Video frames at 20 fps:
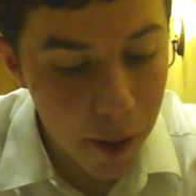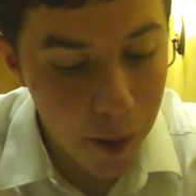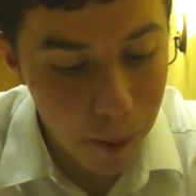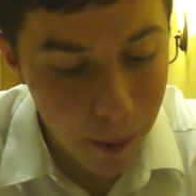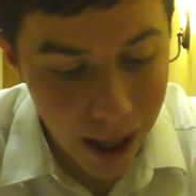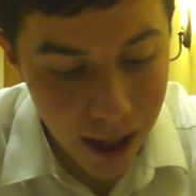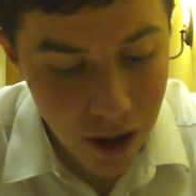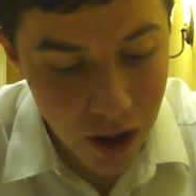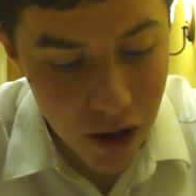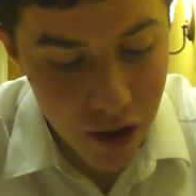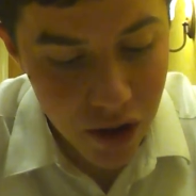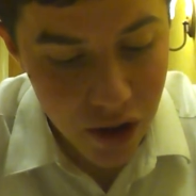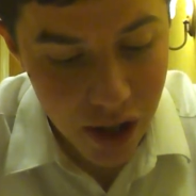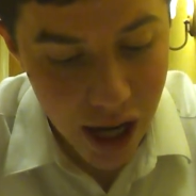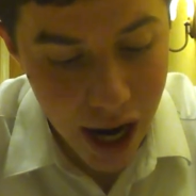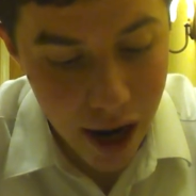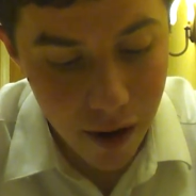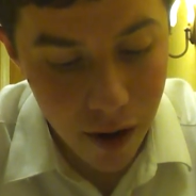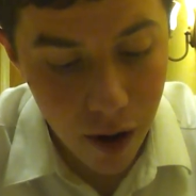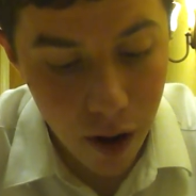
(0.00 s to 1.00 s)
and the righteous
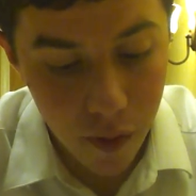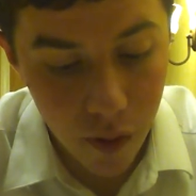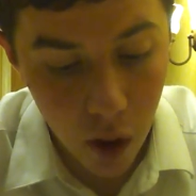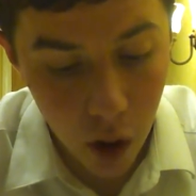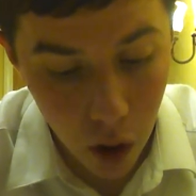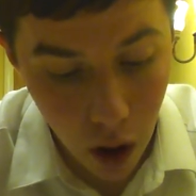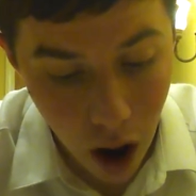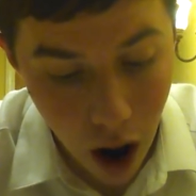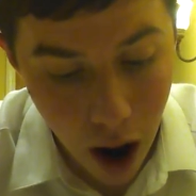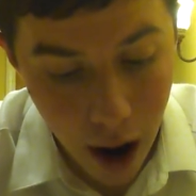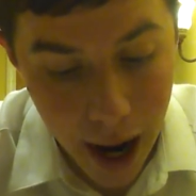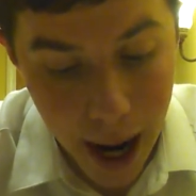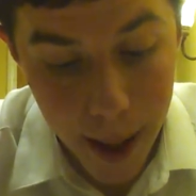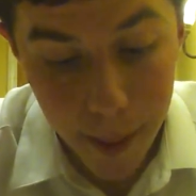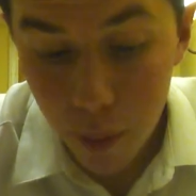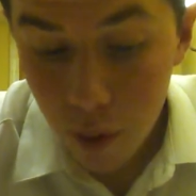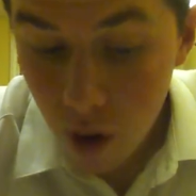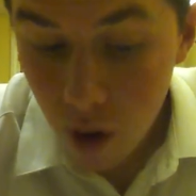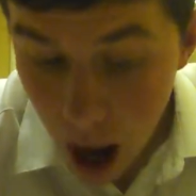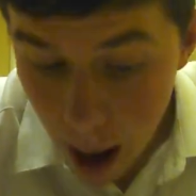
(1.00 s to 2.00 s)
standard of the law
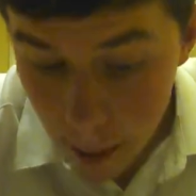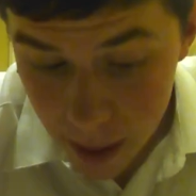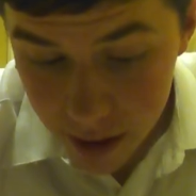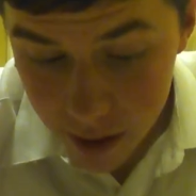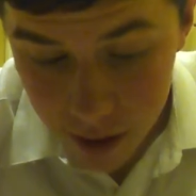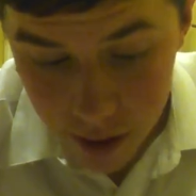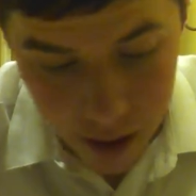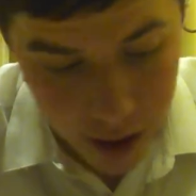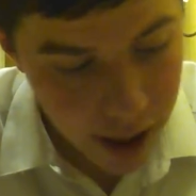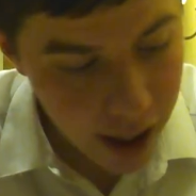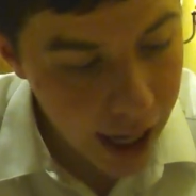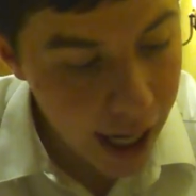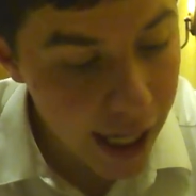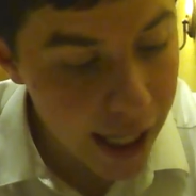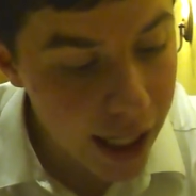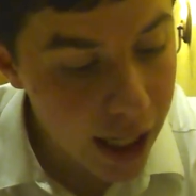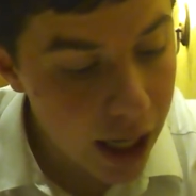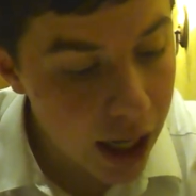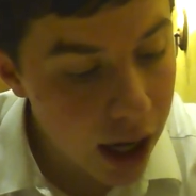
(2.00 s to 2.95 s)
and promised a